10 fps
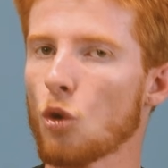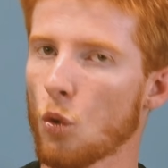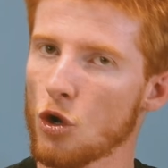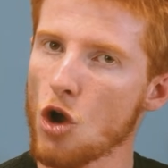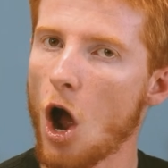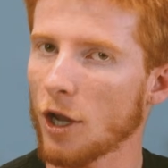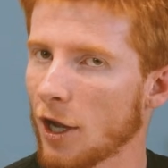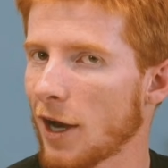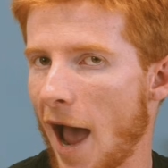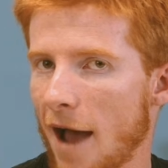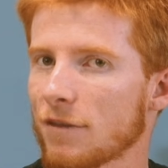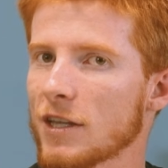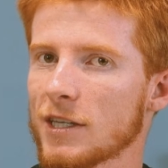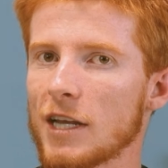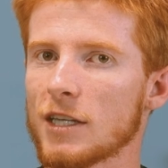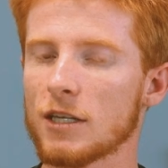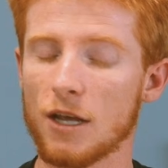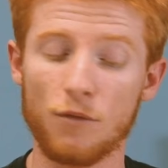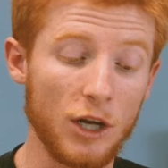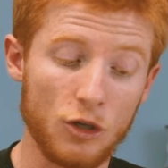You're not going to have the
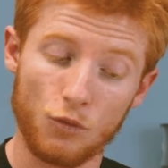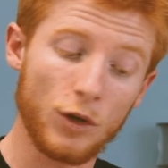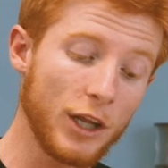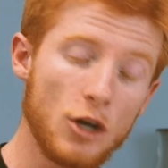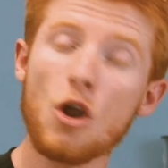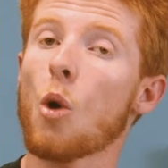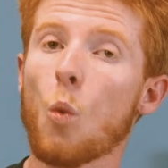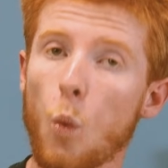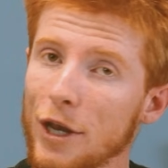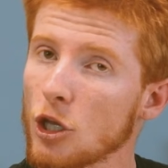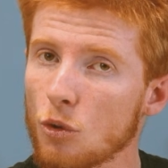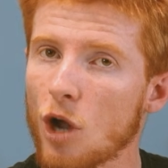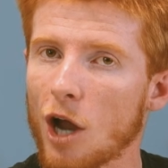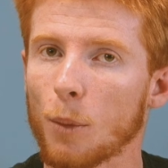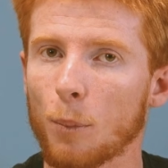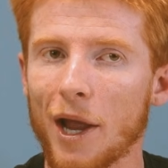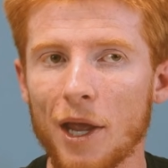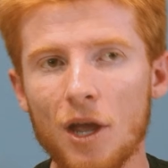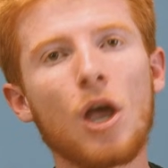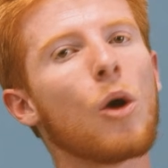sensitivity to really know when you got a
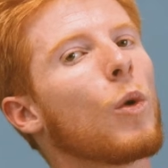bite.